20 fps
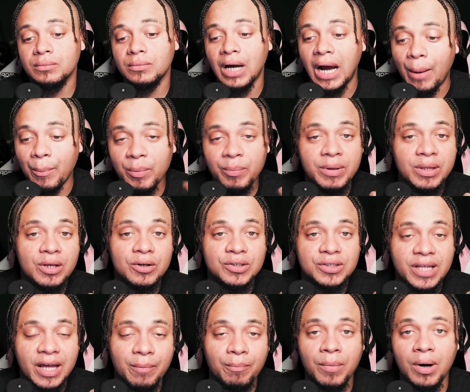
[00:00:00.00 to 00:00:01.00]
I'm going to be their
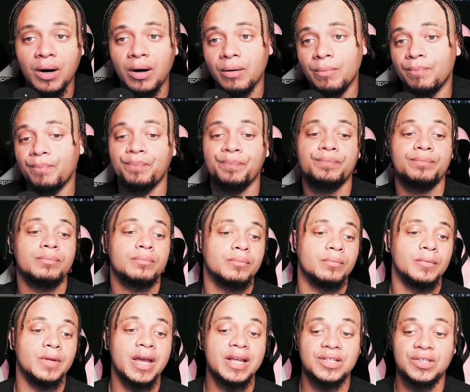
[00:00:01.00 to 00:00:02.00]
stepmom,
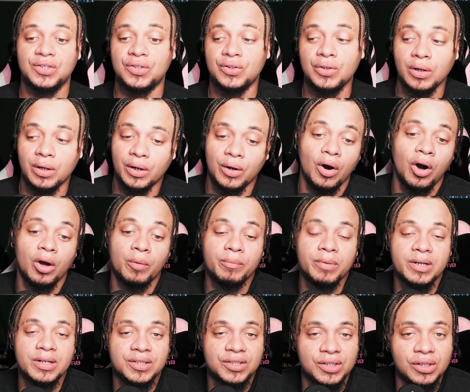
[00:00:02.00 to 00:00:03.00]
and just took it on
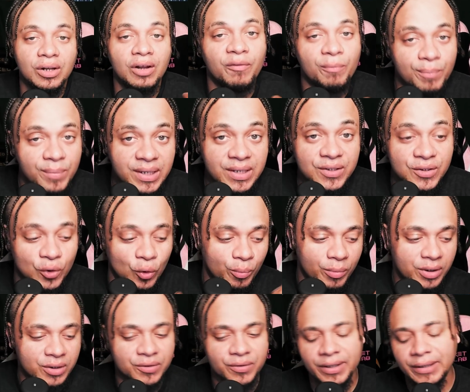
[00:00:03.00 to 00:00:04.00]
because she loved me so
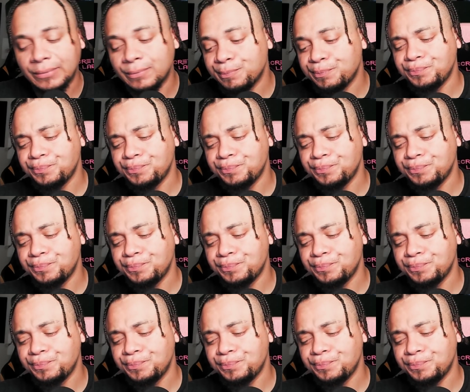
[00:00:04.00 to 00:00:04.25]
much, right?